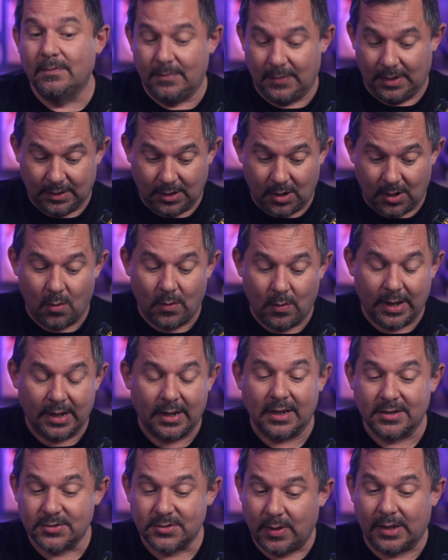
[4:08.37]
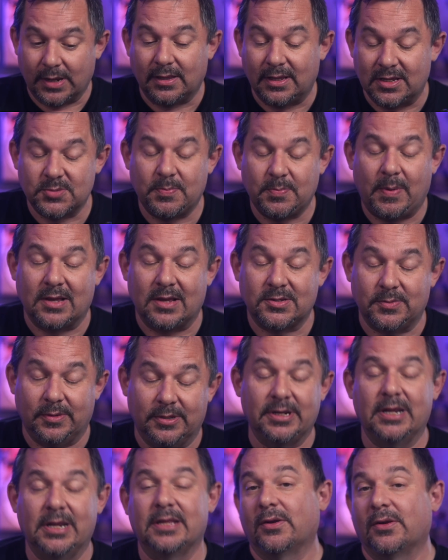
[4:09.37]
and going as quickly as possible
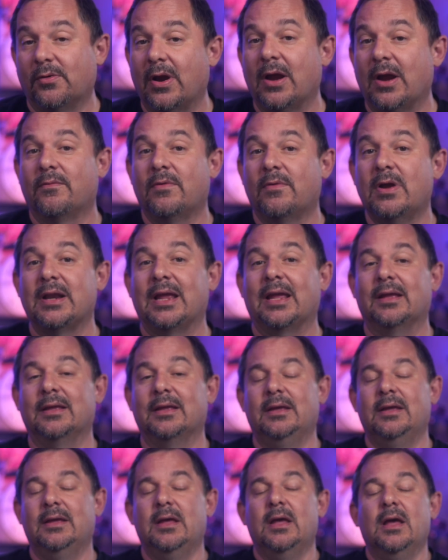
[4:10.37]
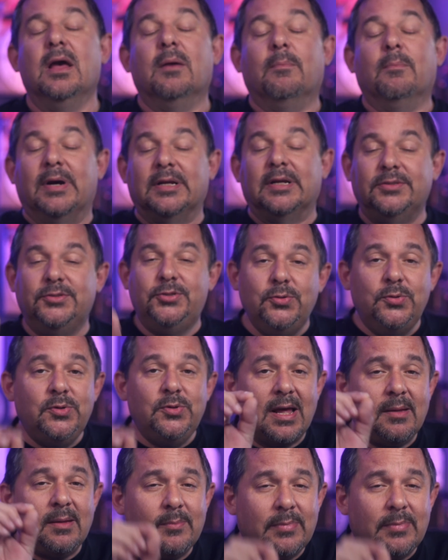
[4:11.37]
and hit the ground running. But do not